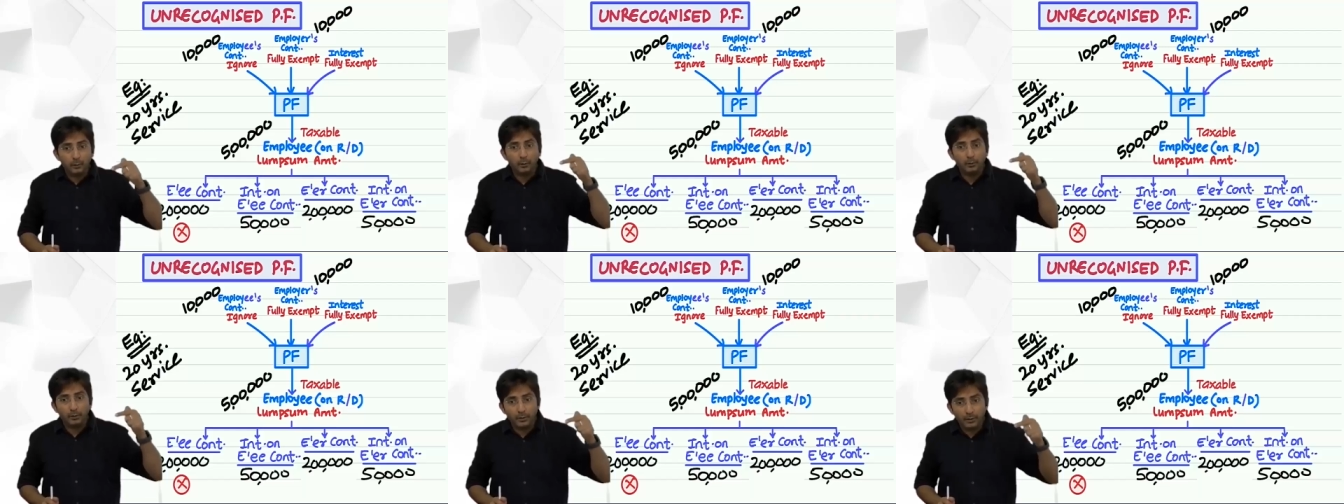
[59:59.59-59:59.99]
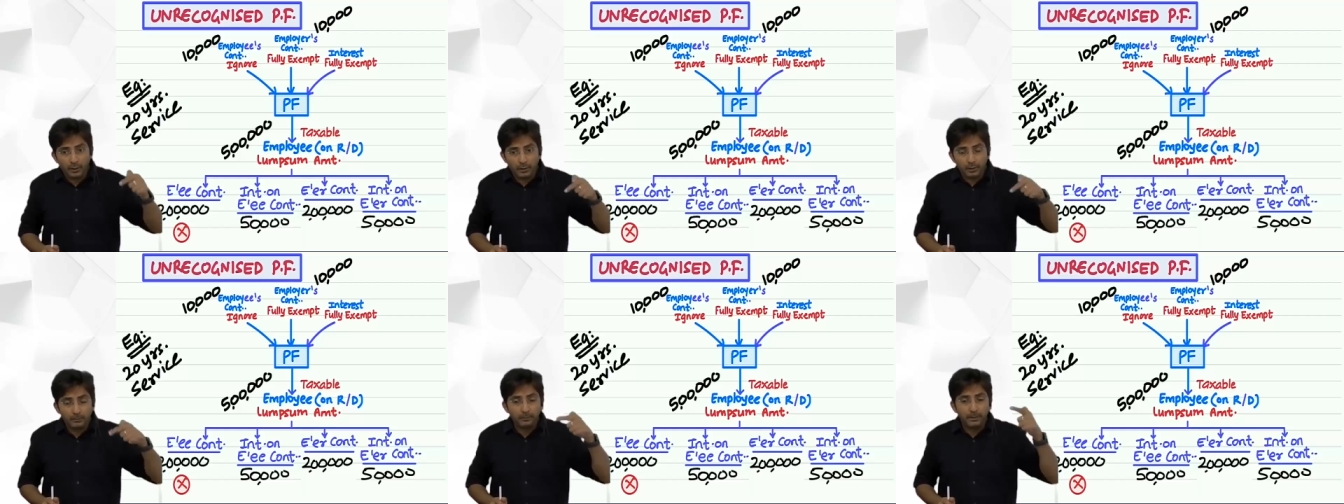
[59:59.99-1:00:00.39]
to
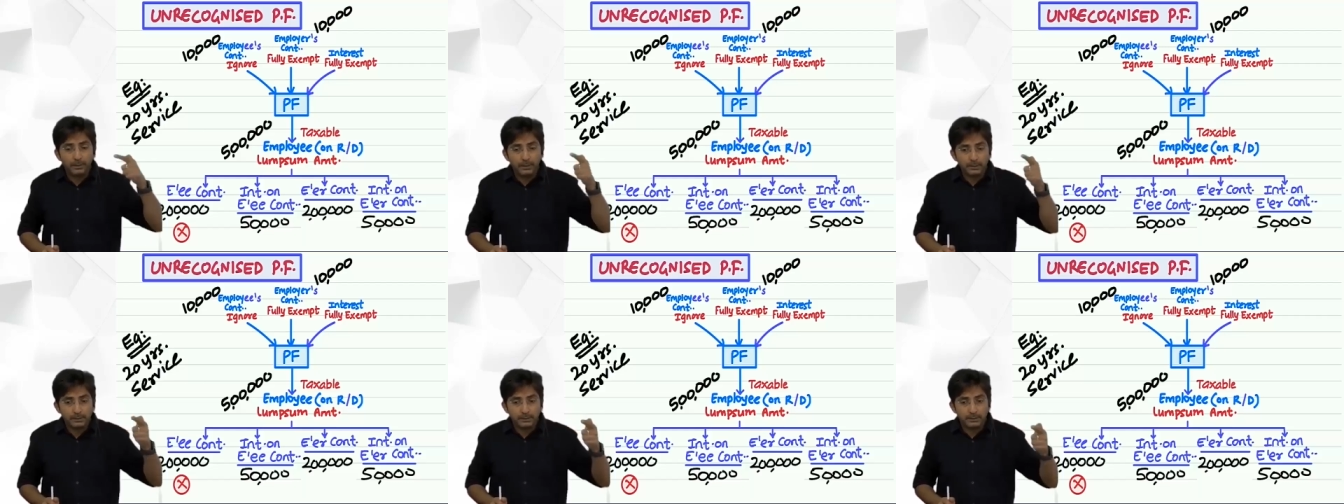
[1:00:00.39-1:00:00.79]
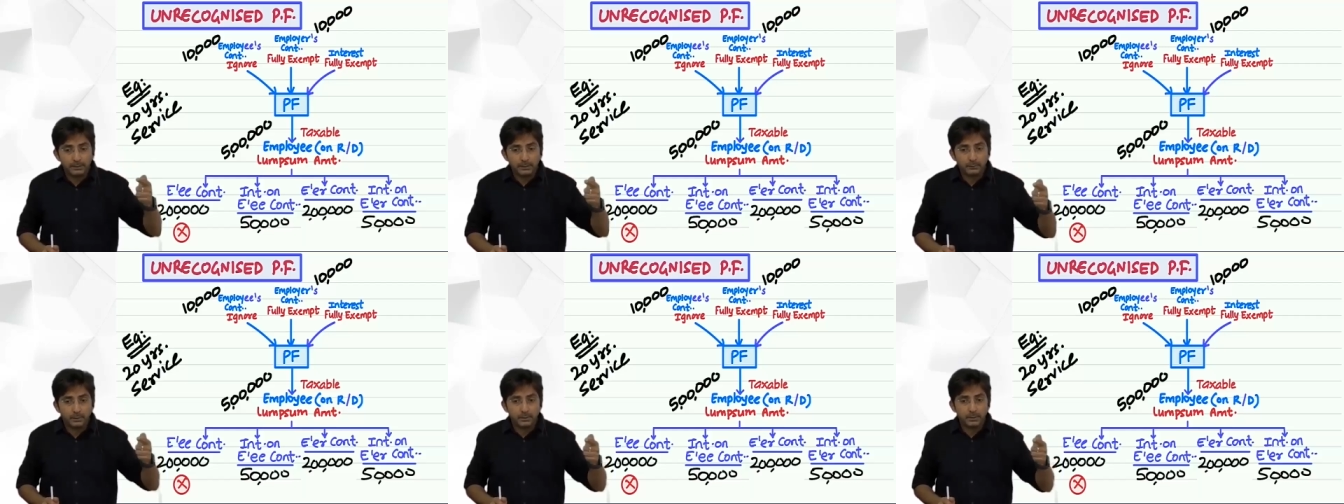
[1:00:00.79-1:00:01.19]
year basis
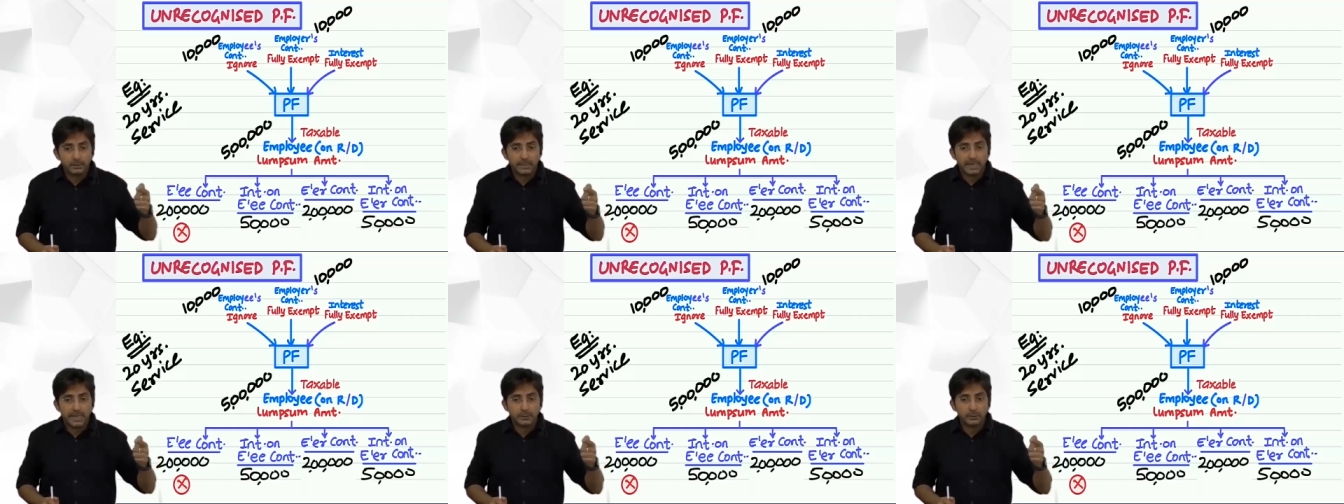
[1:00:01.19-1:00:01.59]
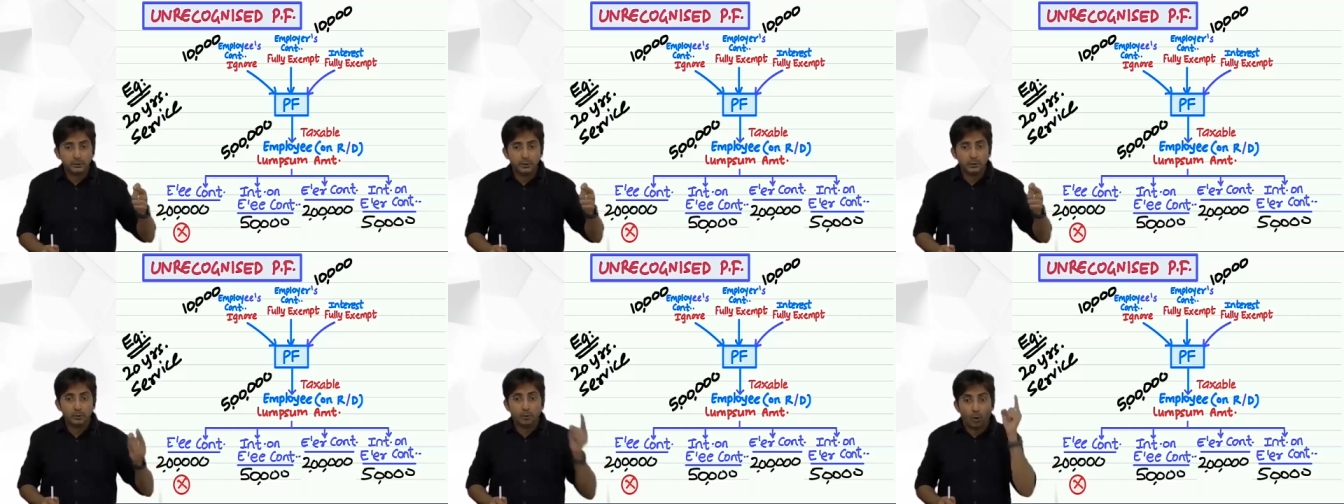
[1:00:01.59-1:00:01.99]
it was taxed
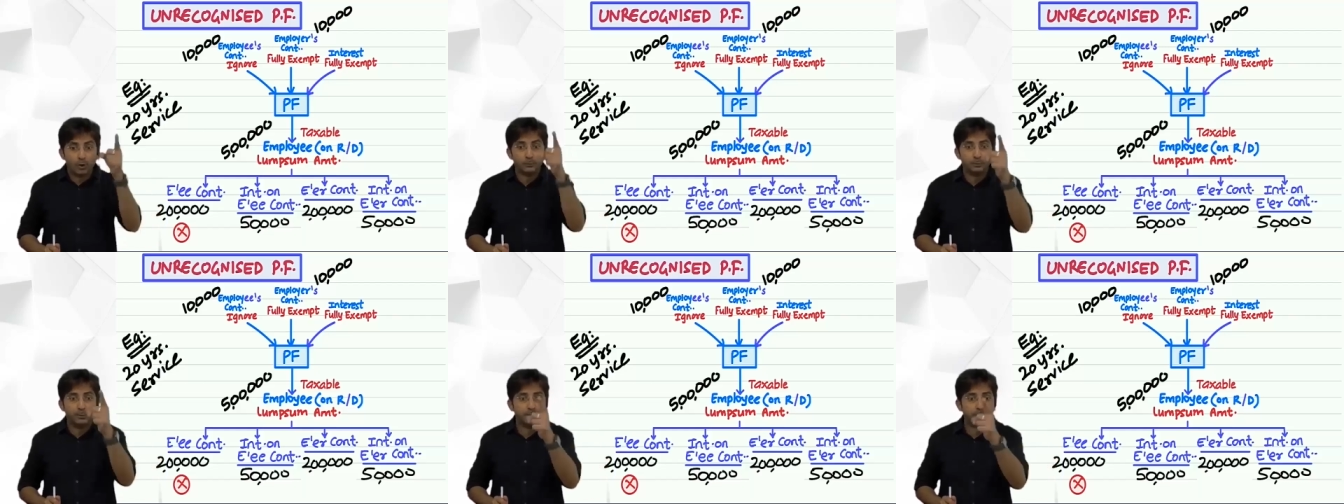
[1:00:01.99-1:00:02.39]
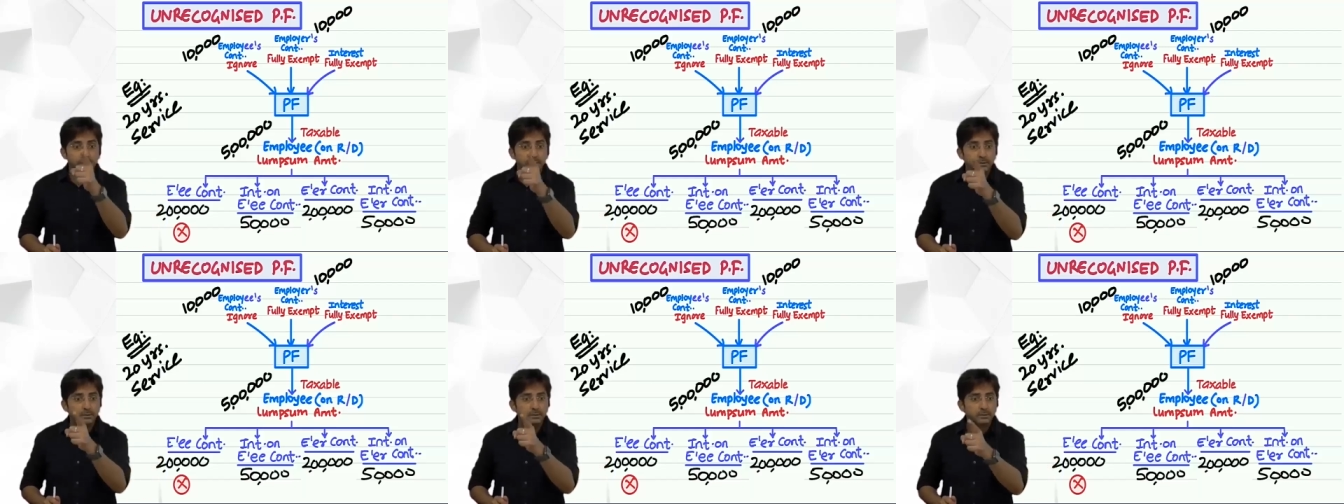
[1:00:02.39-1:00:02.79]
on gross
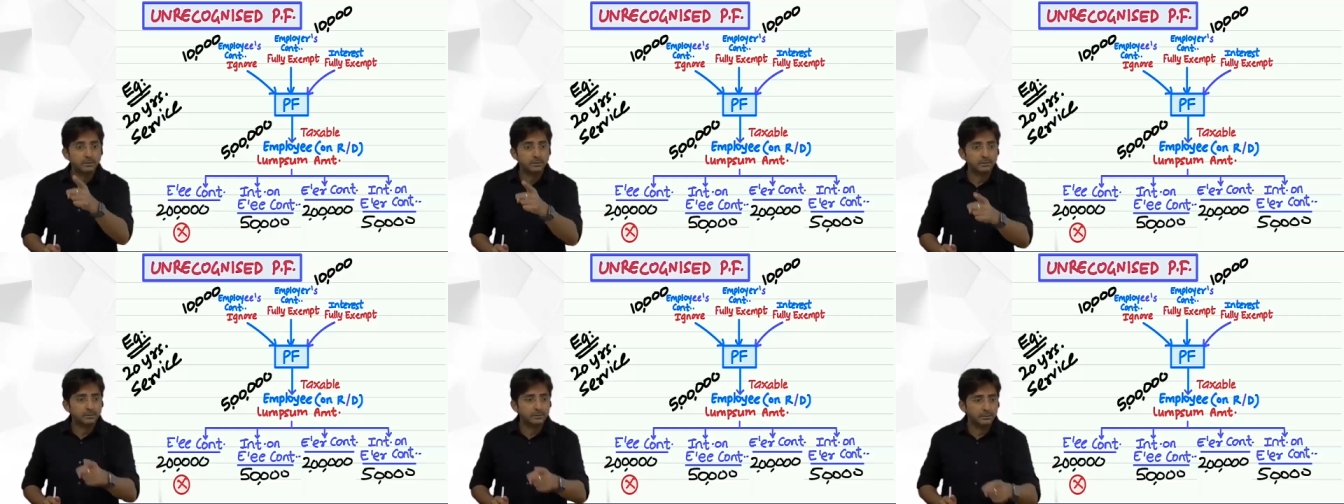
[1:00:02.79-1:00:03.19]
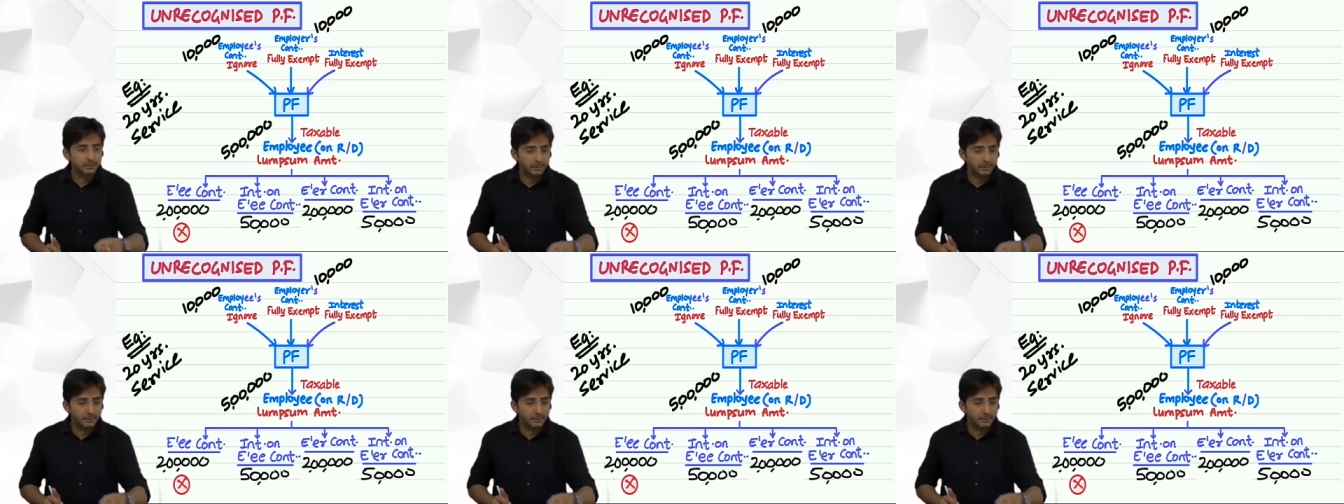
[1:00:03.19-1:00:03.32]
basis.